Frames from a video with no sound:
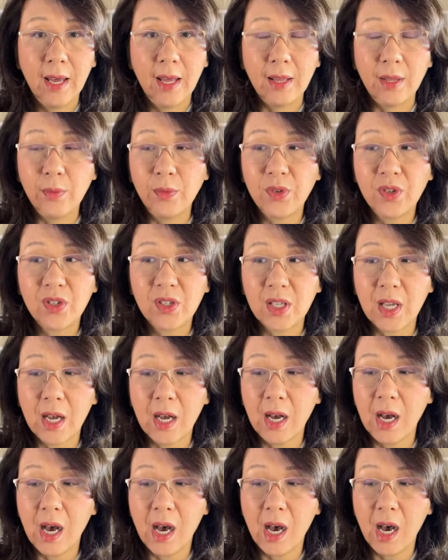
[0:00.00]
There was just,
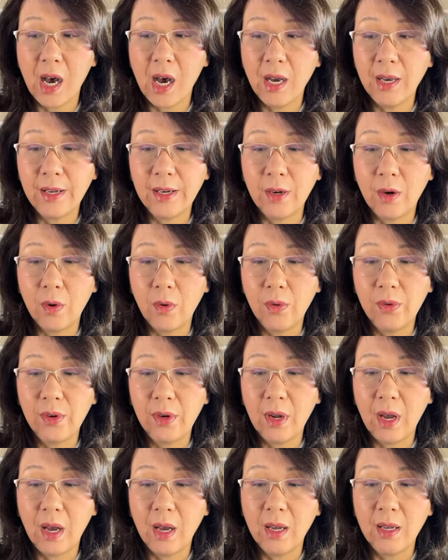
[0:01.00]
you know,
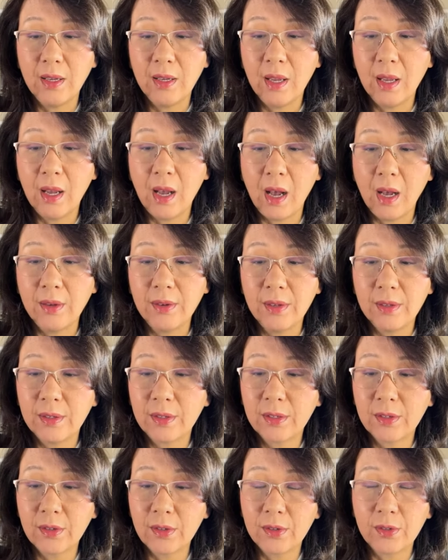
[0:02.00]

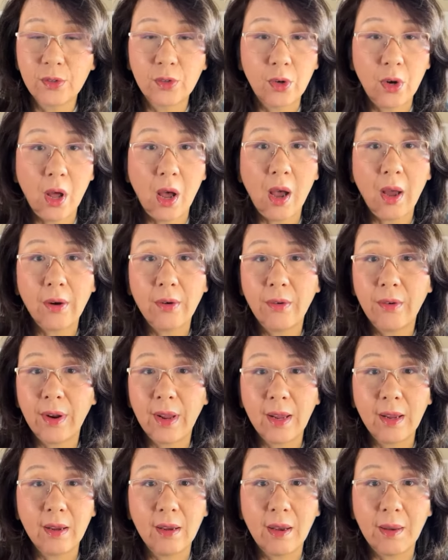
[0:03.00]

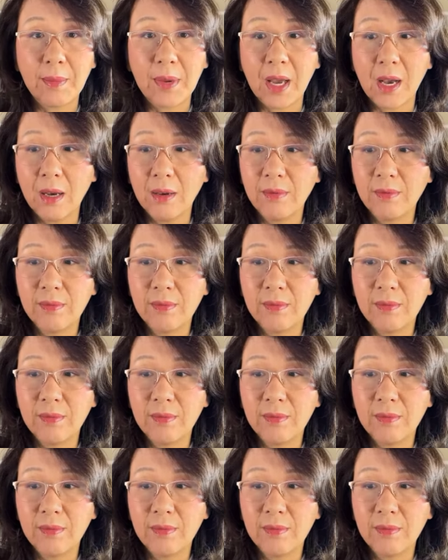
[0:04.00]
slaughtering, I mean,